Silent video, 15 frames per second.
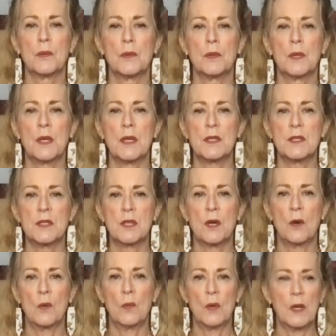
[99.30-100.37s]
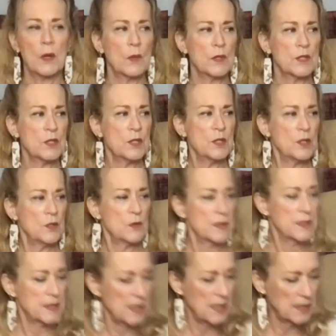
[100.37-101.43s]
Nice. So what I want you to do is
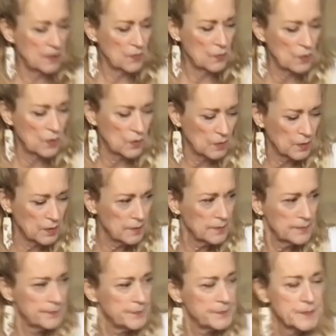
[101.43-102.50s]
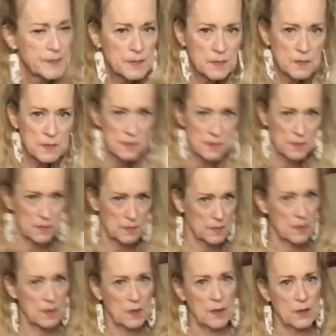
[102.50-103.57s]
take the roller.
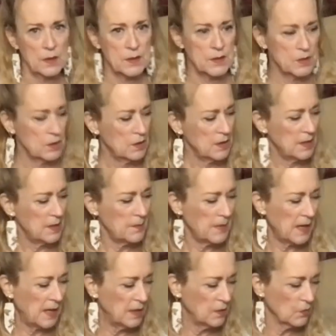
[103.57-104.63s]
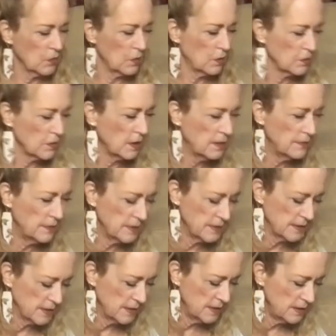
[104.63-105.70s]
So you need a mat and a roller,
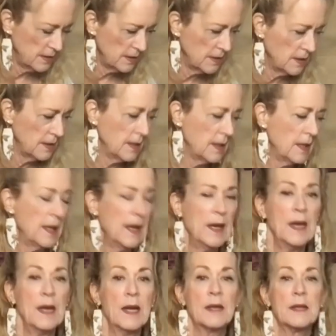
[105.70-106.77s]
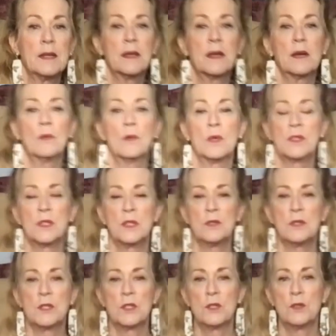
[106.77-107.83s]
obviously. And I want you
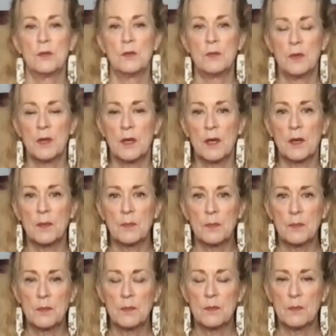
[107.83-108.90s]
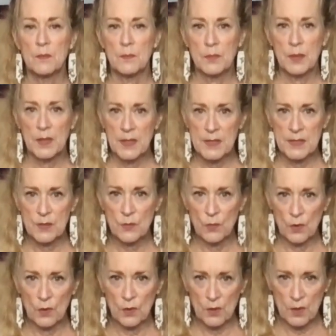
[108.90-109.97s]
to place the
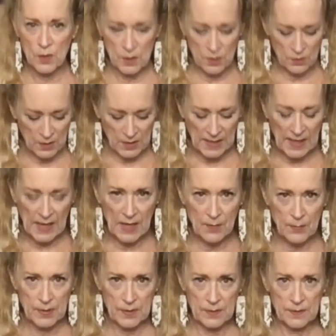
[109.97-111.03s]
roller on your lap.